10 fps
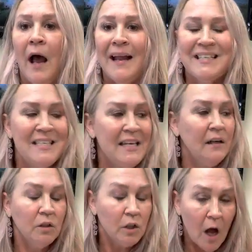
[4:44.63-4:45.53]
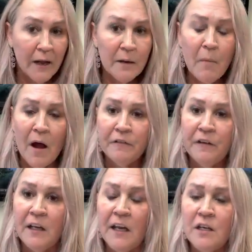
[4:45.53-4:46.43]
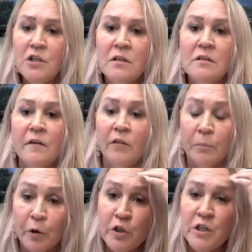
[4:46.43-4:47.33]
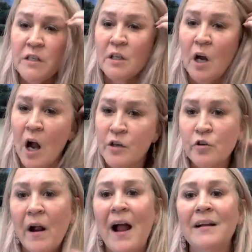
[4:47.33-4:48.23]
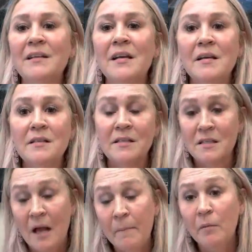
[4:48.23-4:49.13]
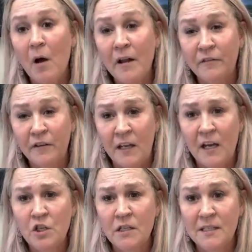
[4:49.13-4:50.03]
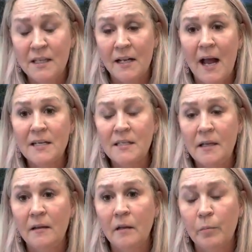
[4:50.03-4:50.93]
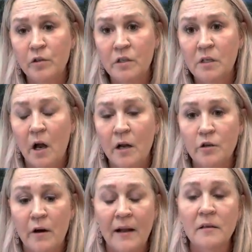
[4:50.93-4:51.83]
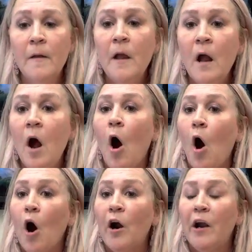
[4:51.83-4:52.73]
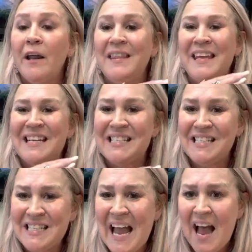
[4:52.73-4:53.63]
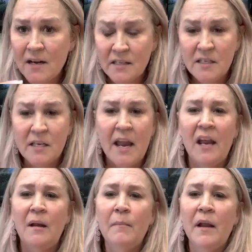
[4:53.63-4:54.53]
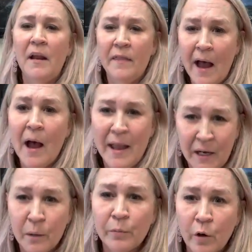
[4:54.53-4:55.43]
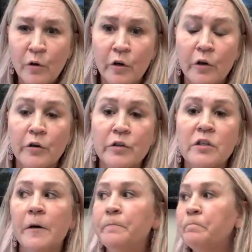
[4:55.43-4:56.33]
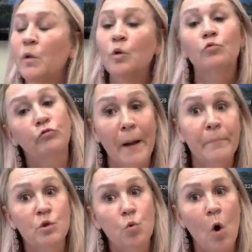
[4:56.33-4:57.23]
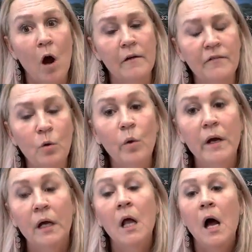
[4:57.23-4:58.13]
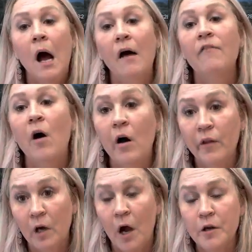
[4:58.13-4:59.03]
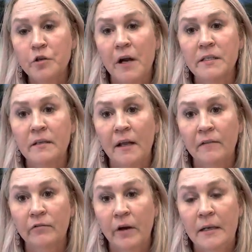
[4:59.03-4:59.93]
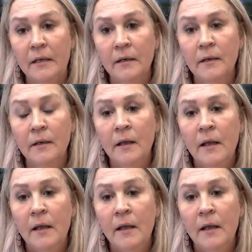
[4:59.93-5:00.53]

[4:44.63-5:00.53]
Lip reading: I see a lot of modifications of the purchase contract. Some of the modifications that I see in the purchase contract are the exact same in a broker's repertoire, if you will, of all the contracts that they've written.